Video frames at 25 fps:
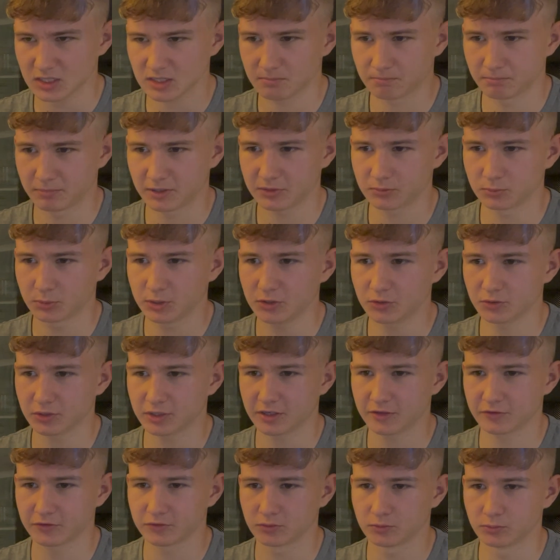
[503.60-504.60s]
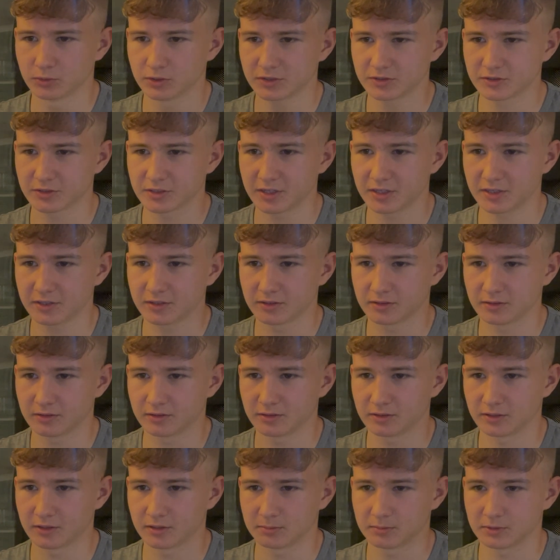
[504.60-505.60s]
But we don't have to risk that.
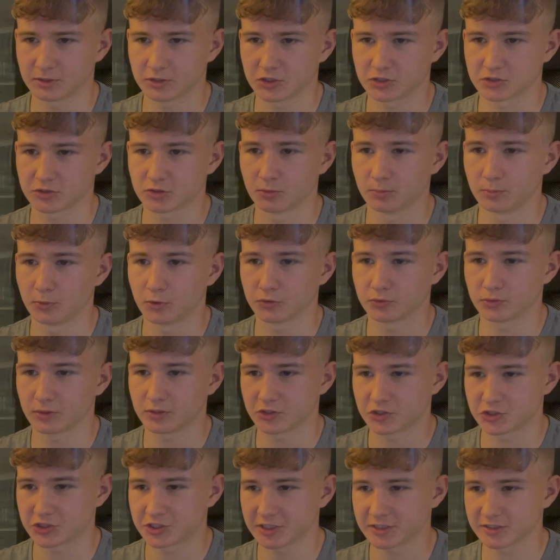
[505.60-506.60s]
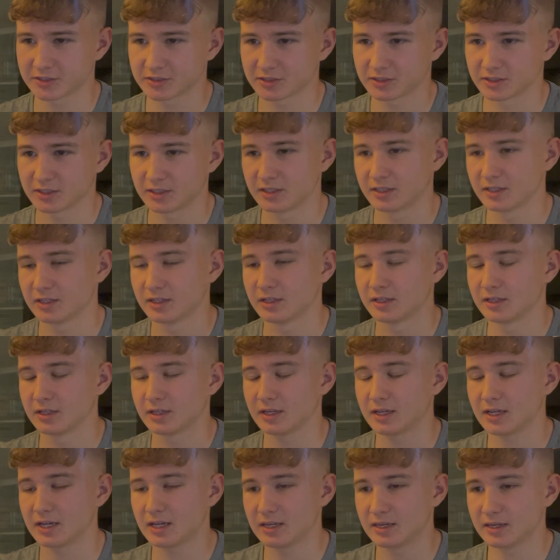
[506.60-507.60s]
I just go pawn to h6.
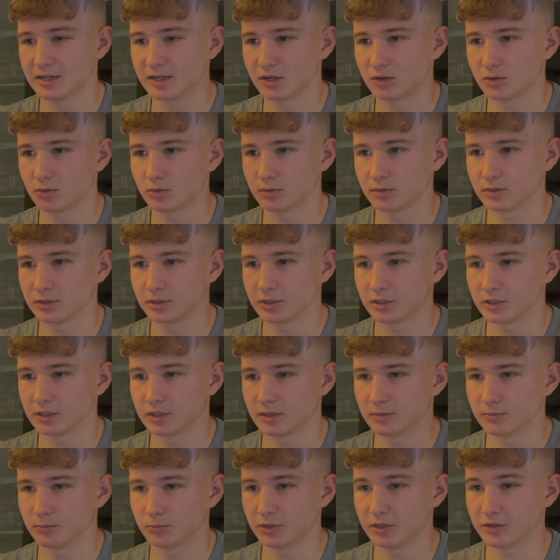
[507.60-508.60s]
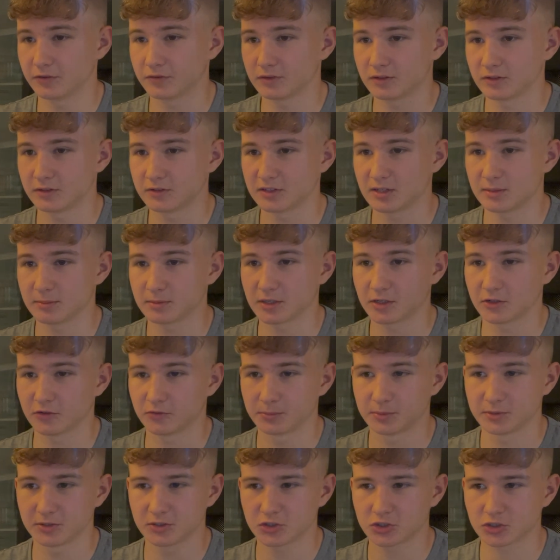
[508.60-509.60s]
And now we have the same kind of
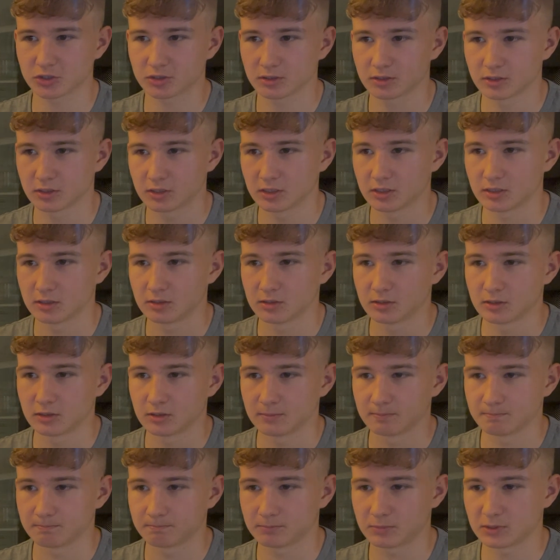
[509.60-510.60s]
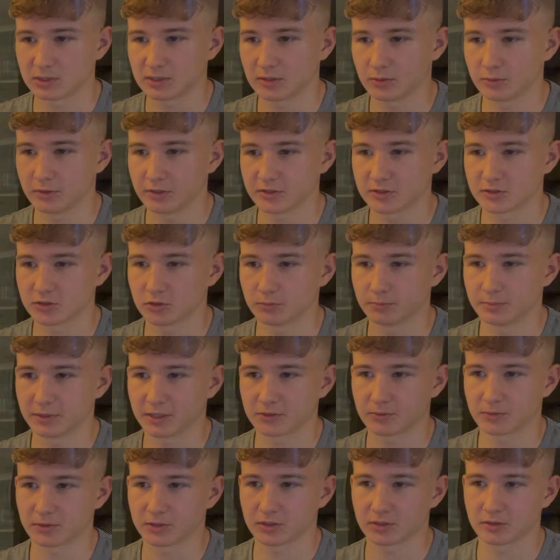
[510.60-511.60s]
position. But now there's no
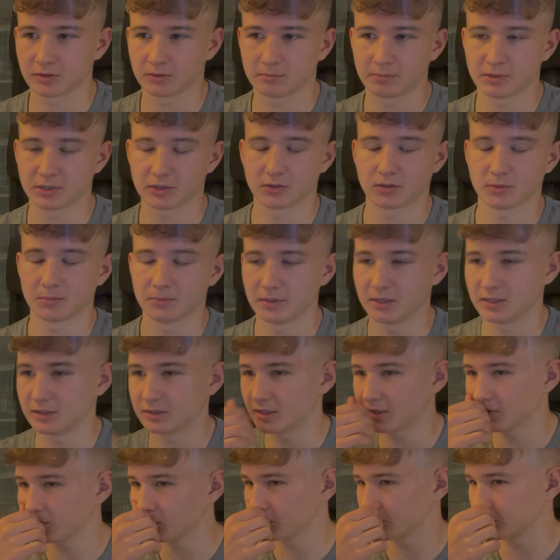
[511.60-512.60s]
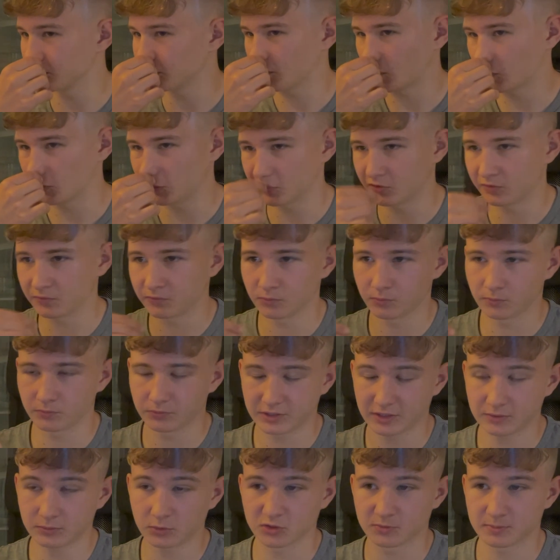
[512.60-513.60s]
background mate. That
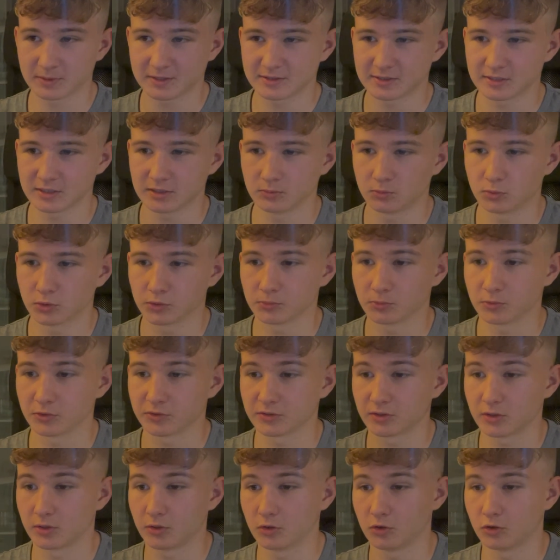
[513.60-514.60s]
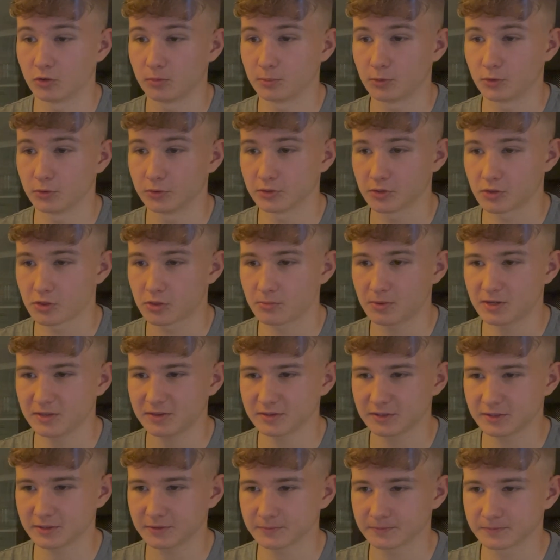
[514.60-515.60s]
was basically what was our opponent
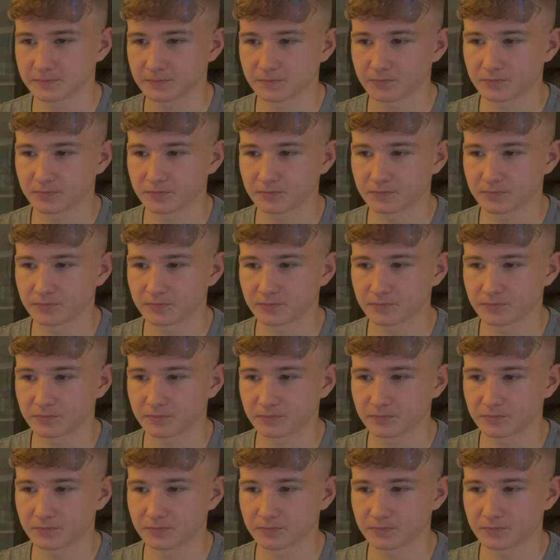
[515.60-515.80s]
threatening.